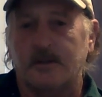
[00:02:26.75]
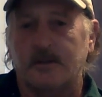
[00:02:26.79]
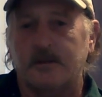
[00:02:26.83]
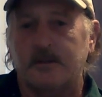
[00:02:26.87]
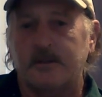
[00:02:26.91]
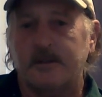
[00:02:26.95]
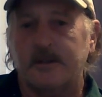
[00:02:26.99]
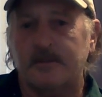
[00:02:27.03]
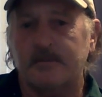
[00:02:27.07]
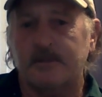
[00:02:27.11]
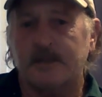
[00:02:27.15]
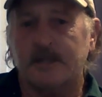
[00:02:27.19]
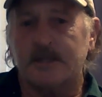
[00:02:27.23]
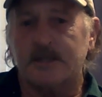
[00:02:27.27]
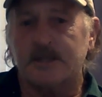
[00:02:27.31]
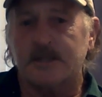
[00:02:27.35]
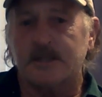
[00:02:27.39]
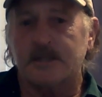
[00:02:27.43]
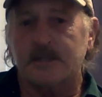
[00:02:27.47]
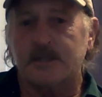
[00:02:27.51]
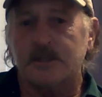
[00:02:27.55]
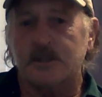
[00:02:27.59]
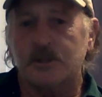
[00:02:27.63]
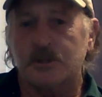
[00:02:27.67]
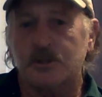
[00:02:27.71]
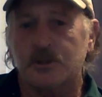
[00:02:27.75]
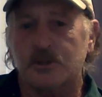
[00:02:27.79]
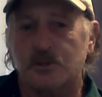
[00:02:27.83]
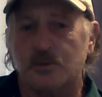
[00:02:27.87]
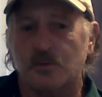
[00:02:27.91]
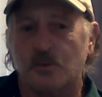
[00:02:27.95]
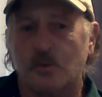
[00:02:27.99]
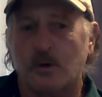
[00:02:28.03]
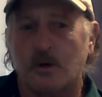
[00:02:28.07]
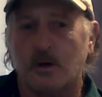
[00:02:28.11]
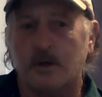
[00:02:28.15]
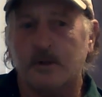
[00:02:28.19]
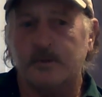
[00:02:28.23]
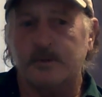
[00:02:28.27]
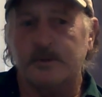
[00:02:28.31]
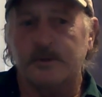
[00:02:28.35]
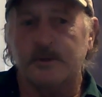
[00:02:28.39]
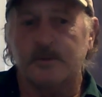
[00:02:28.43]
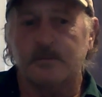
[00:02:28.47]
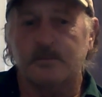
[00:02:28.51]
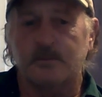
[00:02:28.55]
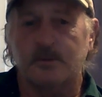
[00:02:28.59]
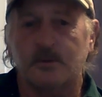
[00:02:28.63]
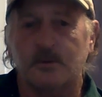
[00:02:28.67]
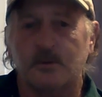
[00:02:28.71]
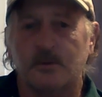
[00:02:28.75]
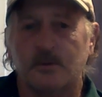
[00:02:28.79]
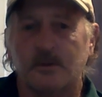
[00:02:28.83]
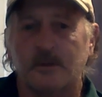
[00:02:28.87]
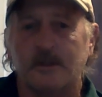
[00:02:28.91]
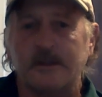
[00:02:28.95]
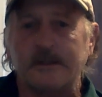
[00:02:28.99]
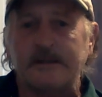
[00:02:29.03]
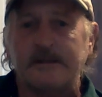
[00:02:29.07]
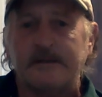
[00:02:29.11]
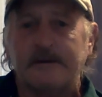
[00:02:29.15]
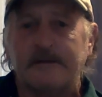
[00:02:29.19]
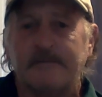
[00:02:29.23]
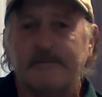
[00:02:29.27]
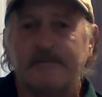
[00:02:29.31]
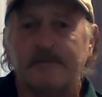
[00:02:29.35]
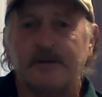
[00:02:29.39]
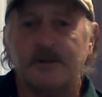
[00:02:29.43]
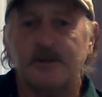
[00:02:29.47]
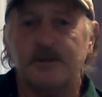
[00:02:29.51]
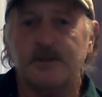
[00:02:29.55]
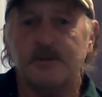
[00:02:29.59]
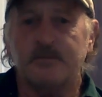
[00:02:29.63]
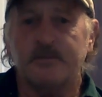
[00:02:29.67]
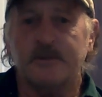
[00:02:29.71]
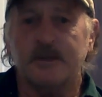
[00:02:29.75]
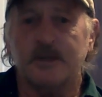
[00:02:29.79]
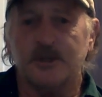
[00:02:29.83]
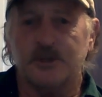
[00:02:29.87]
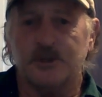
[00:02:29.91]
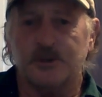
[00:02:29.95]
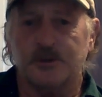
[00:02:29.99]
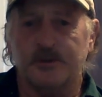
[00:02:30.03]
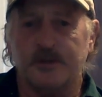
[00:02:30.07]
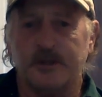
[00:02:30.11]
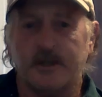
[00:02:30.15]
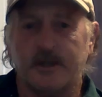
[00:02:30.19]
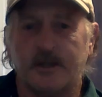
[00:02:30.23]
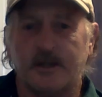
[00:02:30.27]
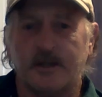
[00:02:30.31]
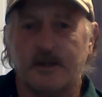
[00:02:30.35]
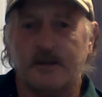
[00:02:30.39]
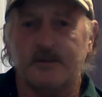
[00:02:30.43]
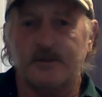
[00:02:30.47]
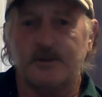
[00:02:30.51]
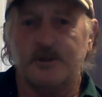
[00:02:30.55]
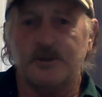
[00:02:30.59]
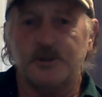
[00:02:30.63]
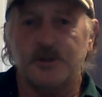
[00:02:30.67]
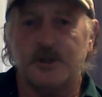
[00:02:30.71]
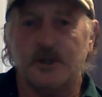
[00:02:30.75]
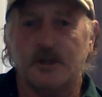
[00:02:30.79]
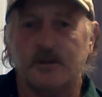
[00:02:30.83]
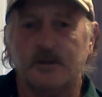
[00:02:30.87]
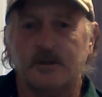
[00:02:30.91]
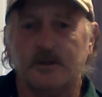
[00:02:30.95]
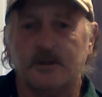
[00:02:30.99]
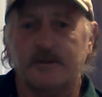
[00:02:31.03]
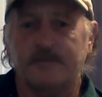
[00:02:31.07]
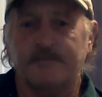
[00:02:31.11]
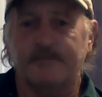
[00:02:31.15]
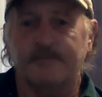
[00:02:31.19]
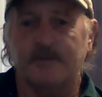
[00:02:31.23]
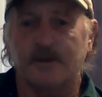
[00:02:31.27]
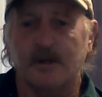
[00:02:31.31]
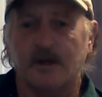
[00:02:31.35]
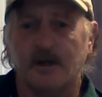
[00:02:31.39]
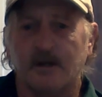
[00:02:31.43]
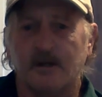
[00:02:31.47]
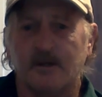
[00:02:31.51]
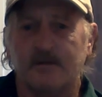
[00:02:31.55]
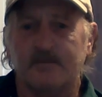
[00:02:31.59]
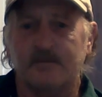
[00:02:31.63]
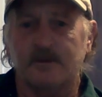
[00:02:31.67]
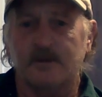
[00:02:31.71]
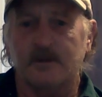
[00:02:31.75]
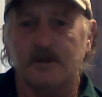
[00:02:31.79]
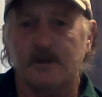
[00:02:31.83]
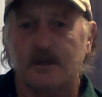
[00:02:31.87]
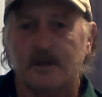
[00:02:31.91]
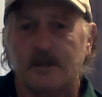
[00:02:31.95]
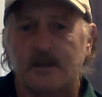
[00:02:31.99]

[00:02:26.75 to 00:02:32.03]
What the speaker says: You get about 6 inches of water in the pool, then you measure down, you check the level,